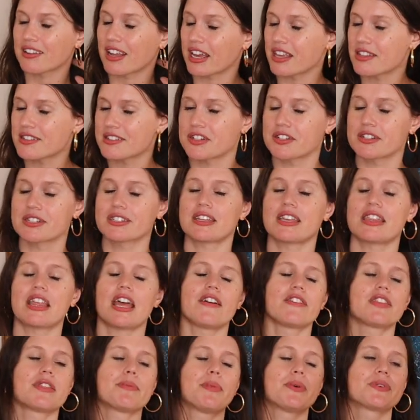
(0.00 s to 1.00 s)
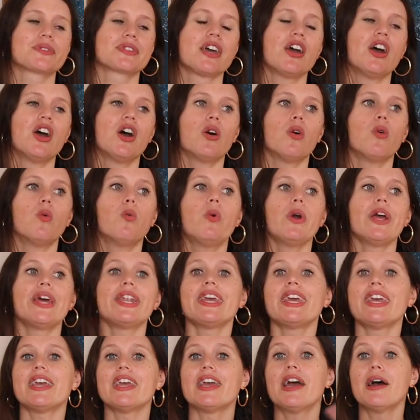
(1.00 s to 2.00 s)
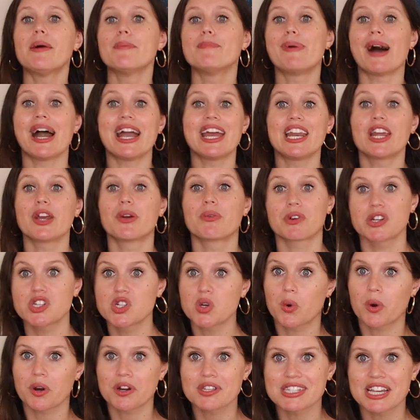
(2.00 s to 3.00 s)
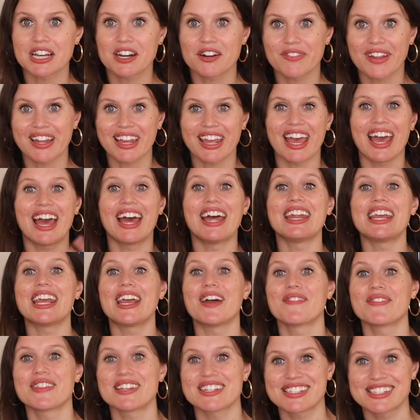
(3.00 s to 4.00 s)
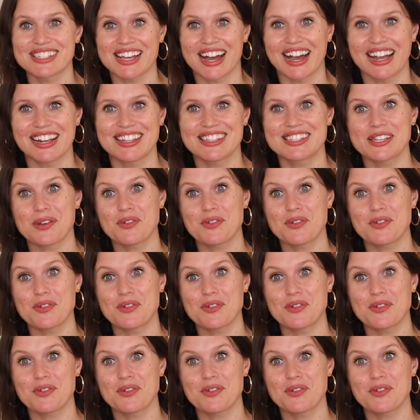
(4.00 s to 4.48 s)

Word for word: Like seriously, they have the most witty, biting retorts out of like any of the signs.